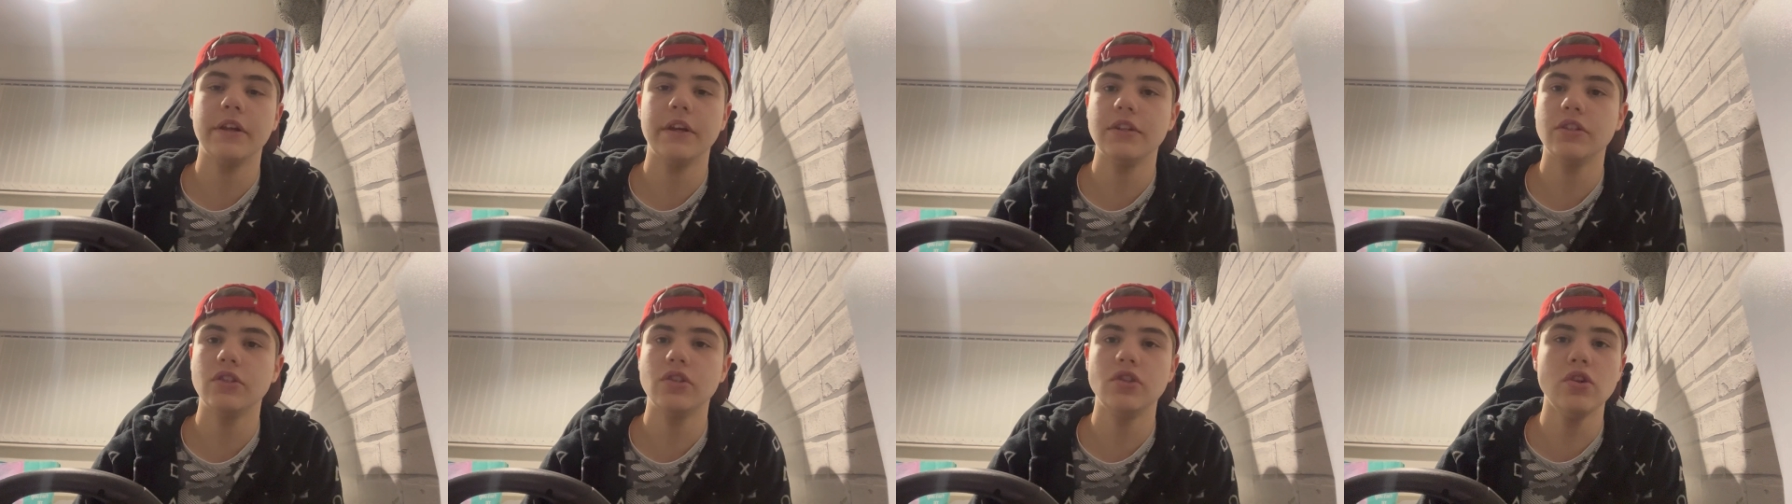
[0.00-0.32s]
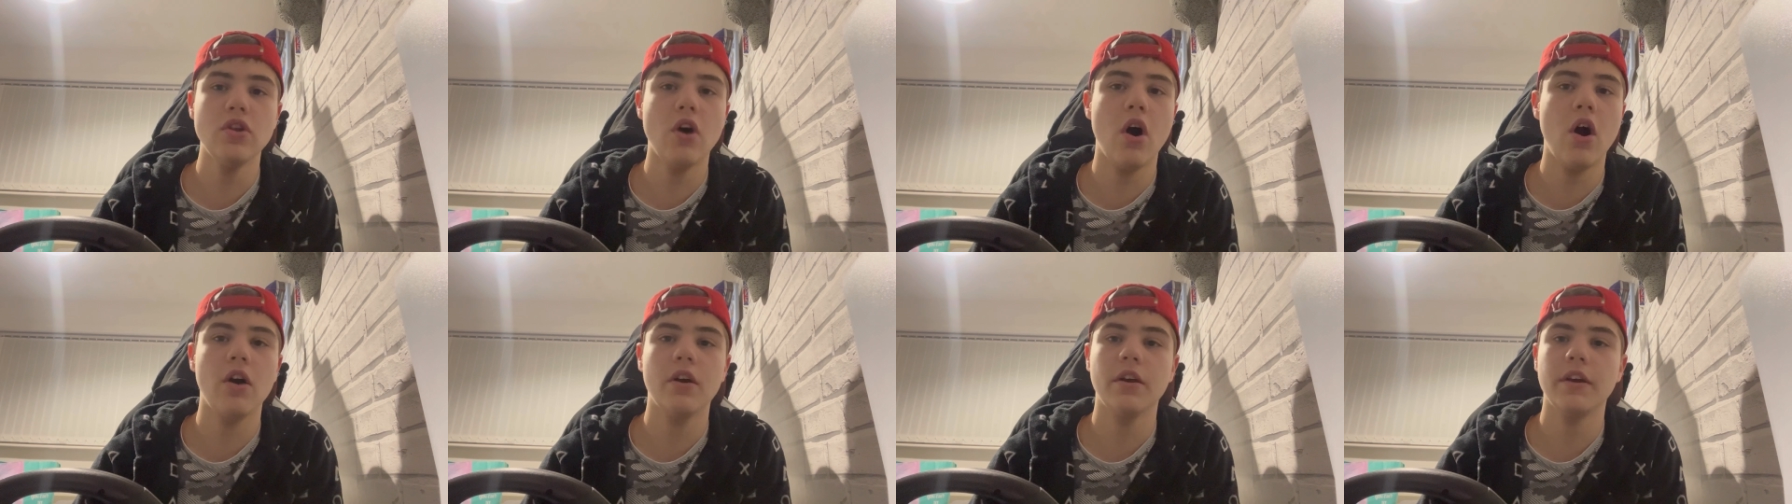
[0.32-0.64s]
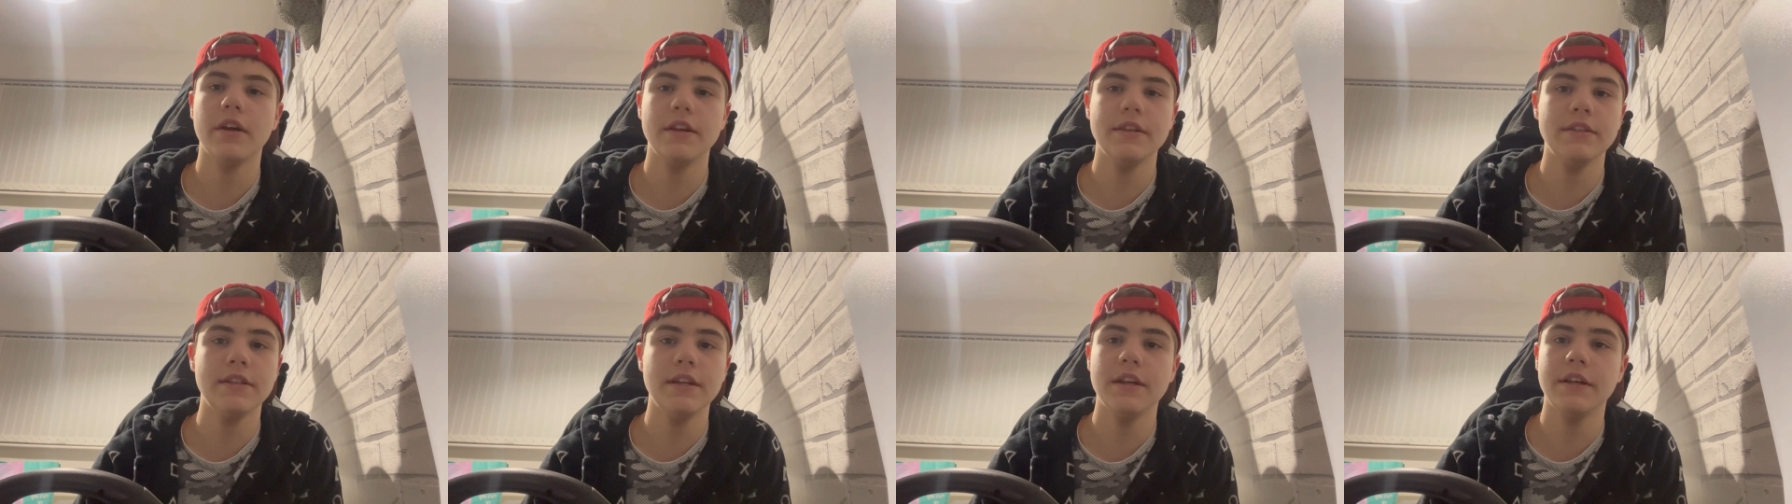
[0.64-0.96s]
Is
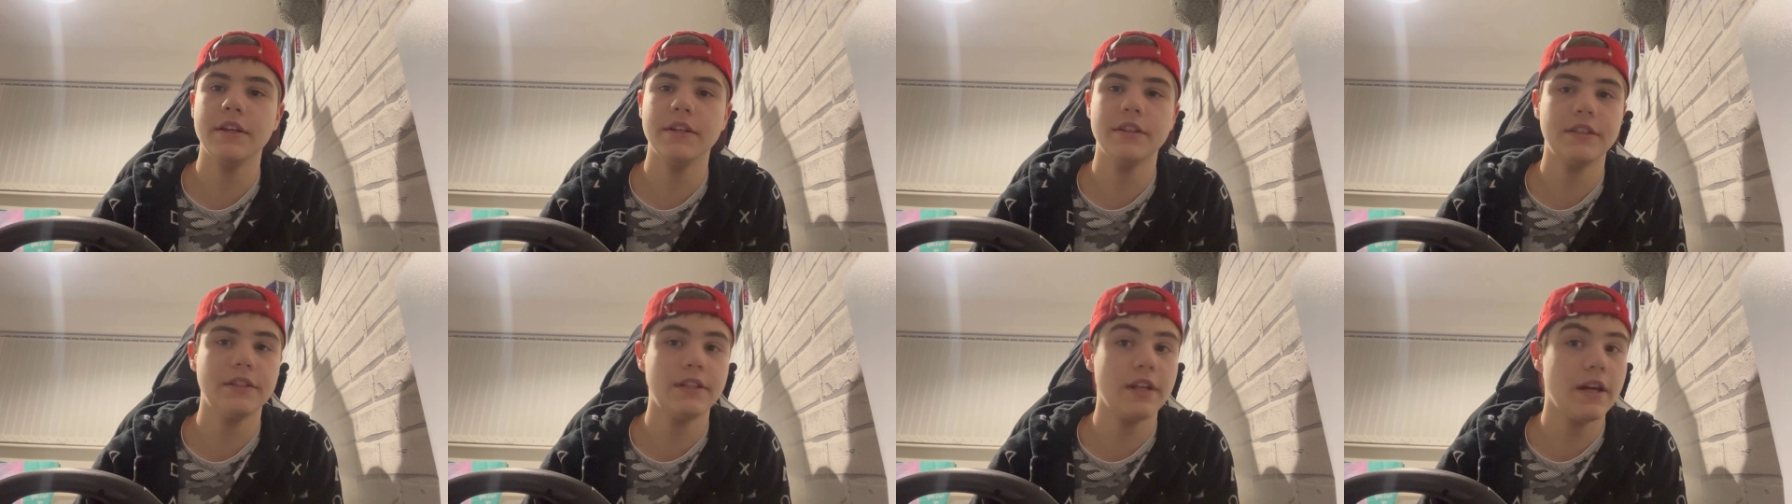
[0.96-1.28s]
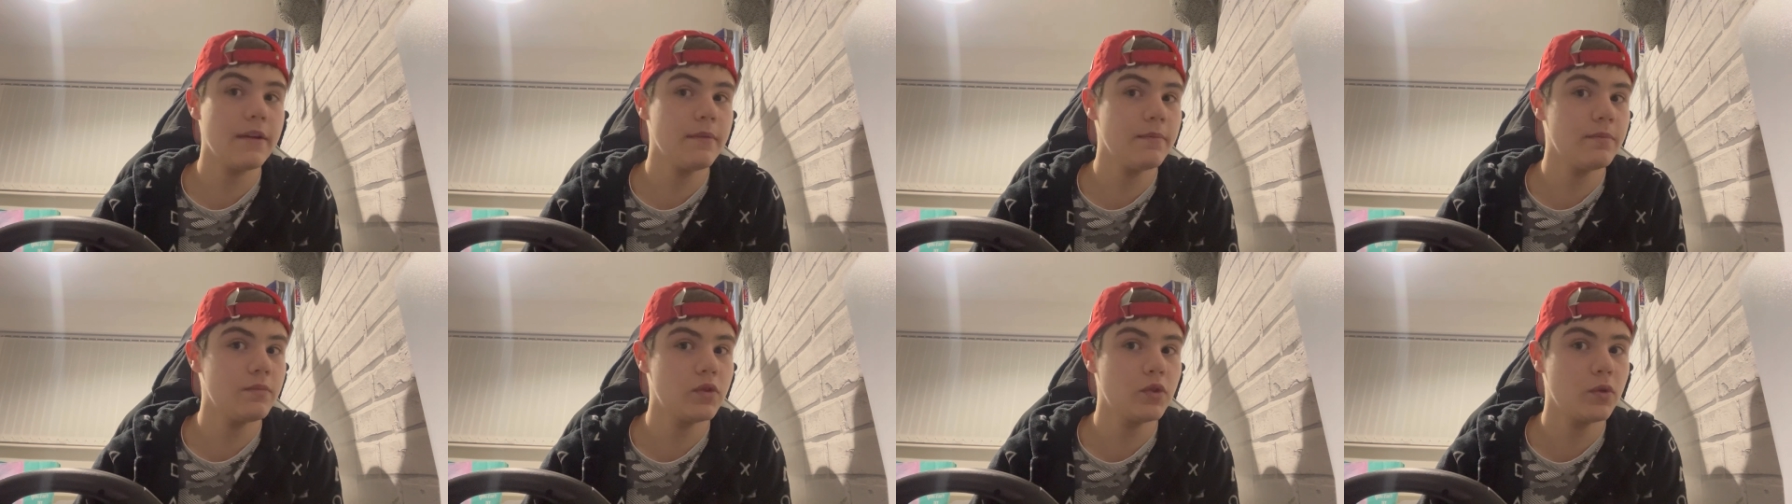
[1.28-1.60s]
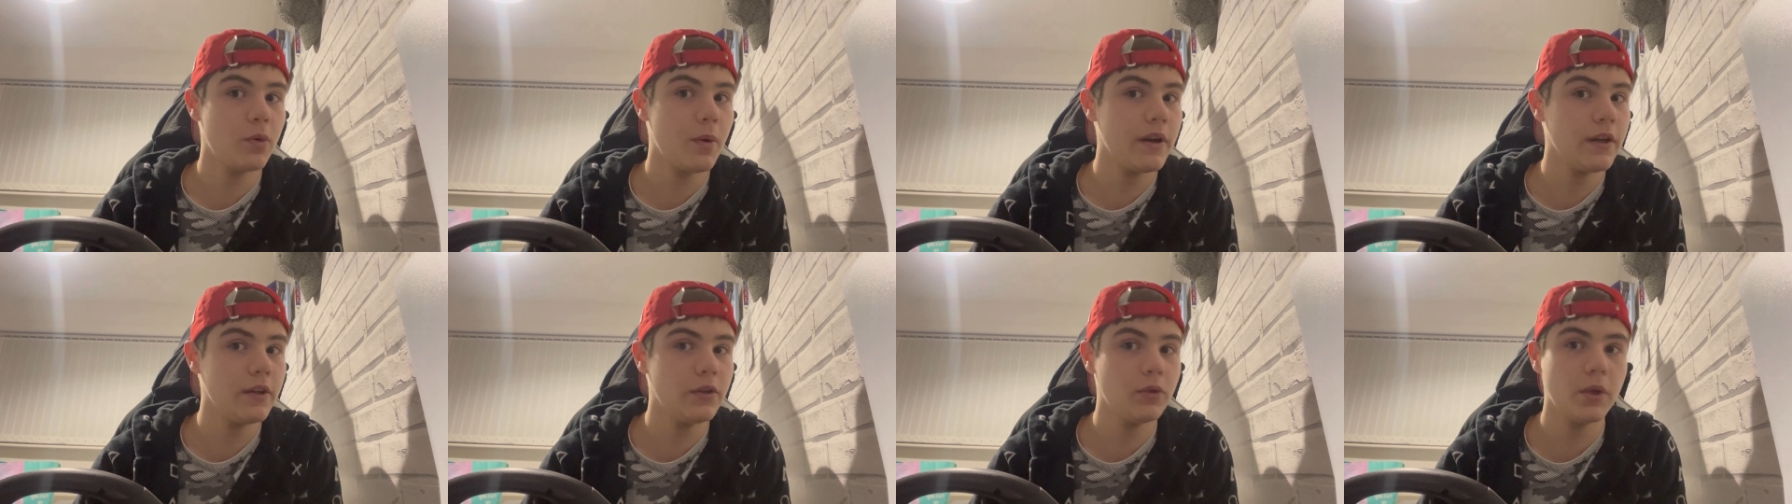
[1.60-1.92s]
he going to stay
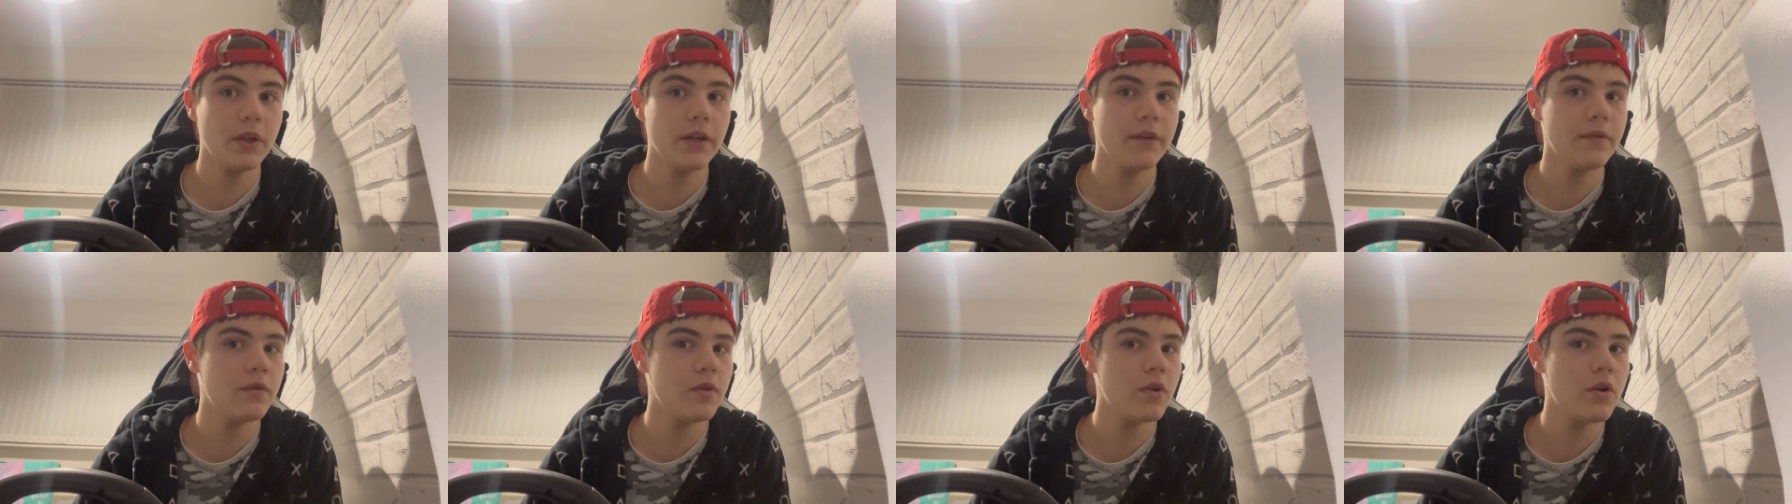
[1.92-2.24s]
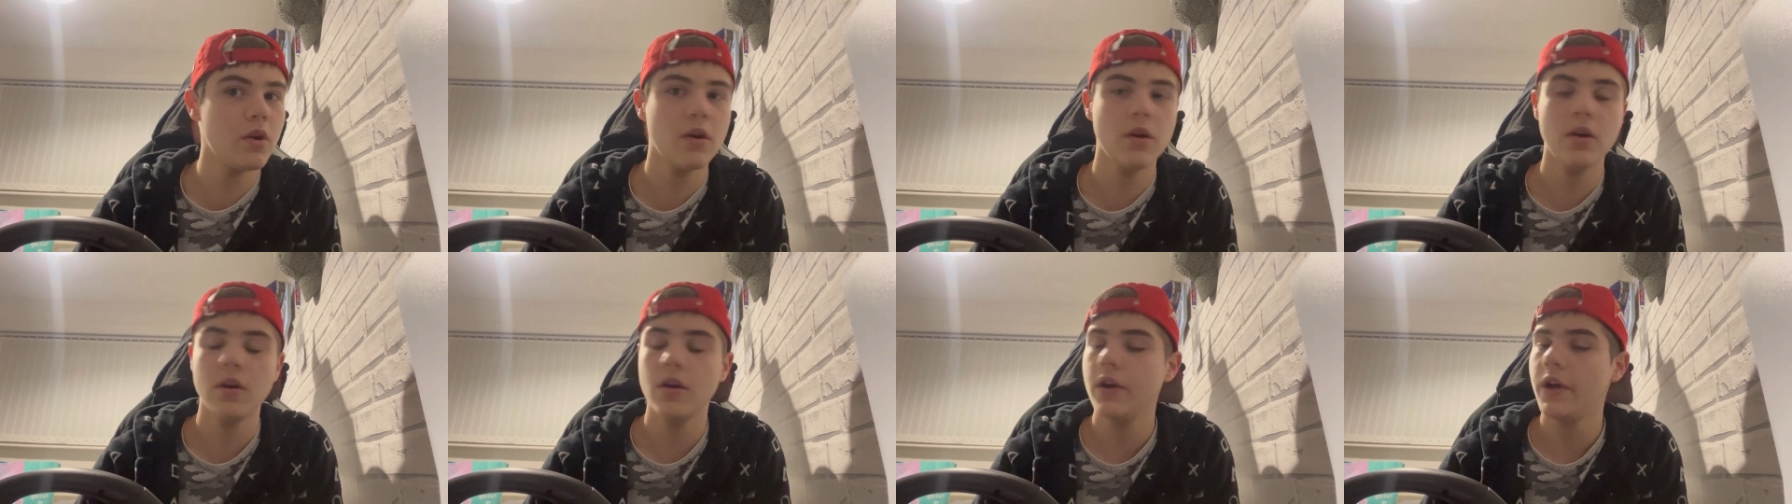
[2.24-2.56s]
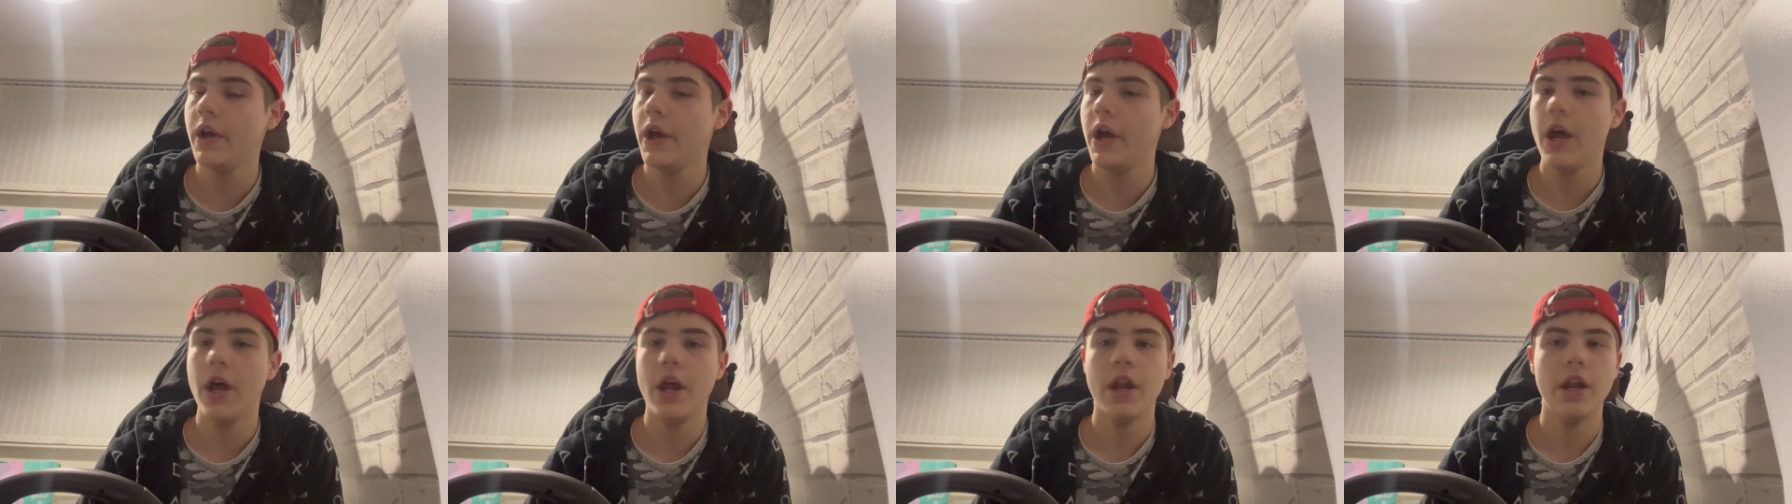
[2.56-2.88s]
2024?
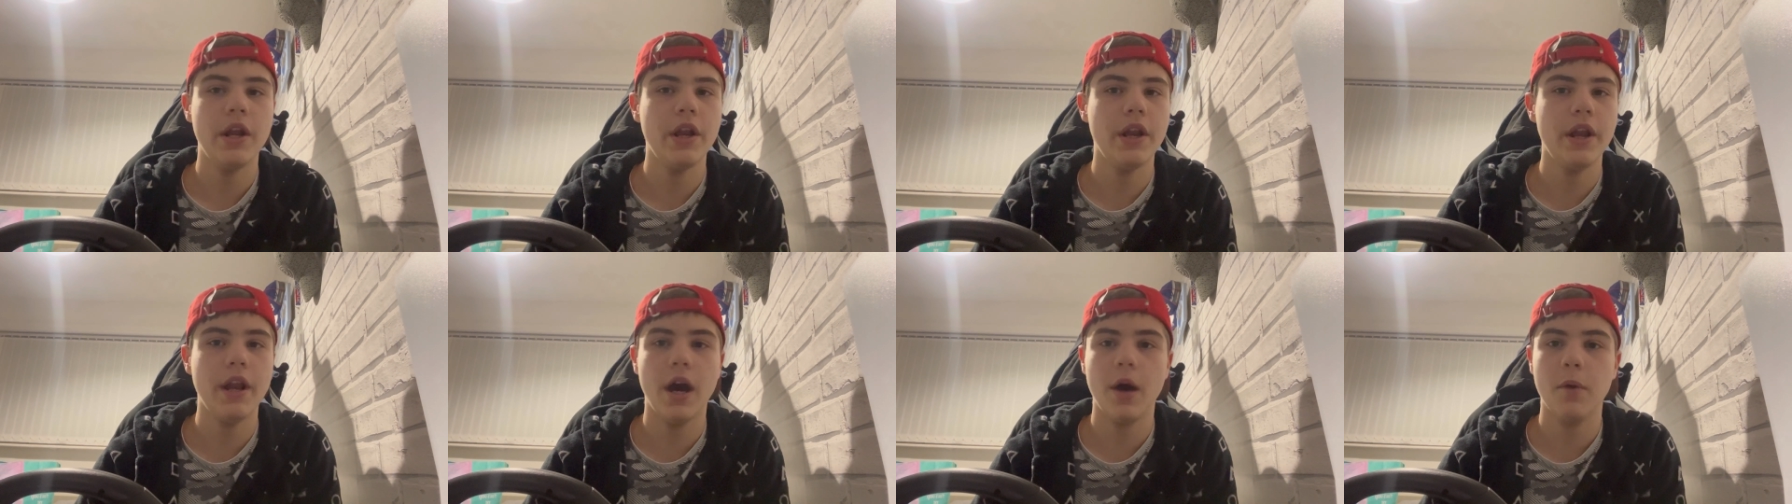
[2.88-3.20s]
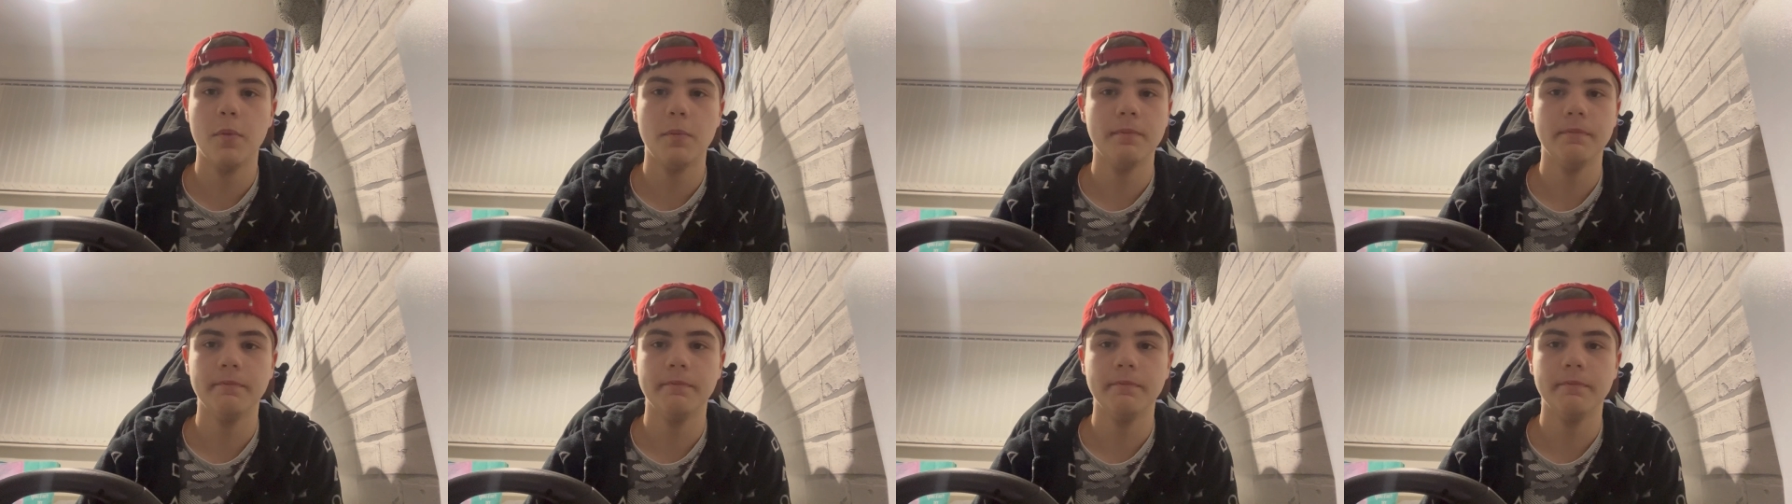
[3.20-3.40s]
No.